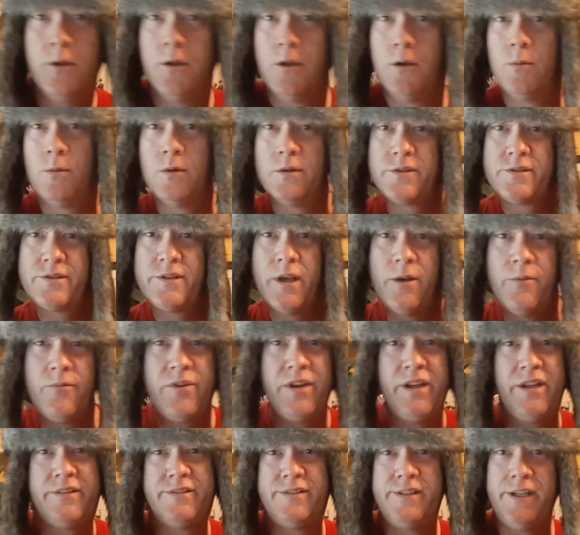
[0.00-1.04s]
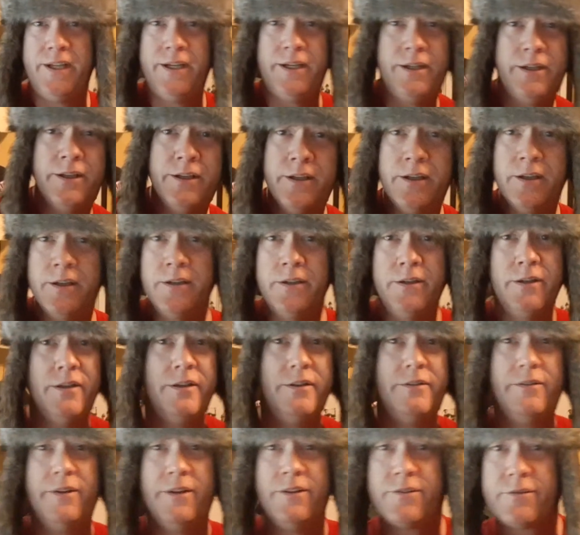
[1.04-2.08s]
What's up, VC?
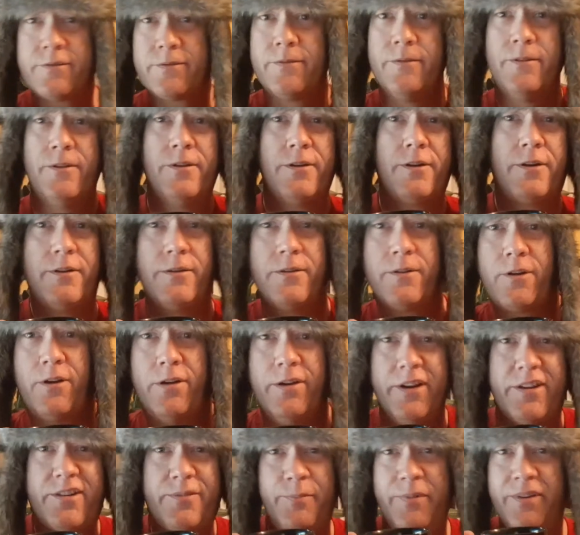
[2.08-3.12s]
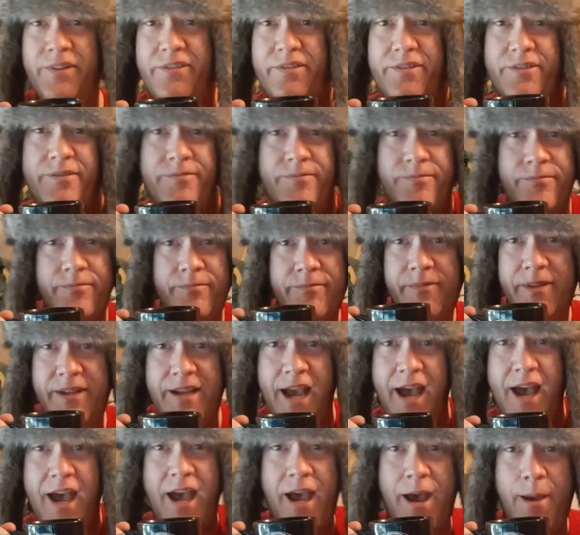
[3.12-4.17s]
It's Christmas
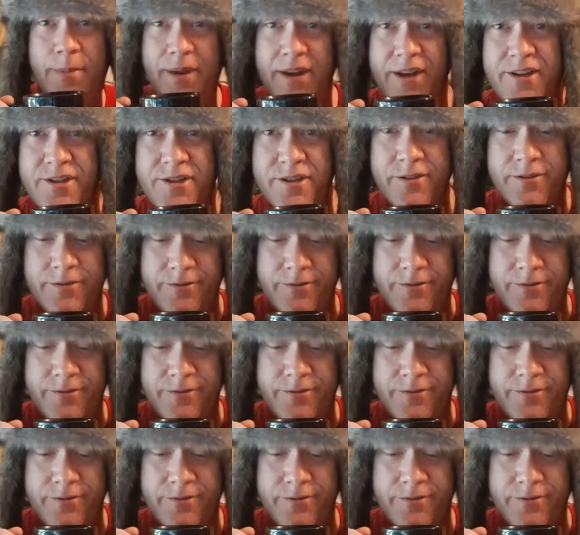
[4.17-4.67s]
timeage.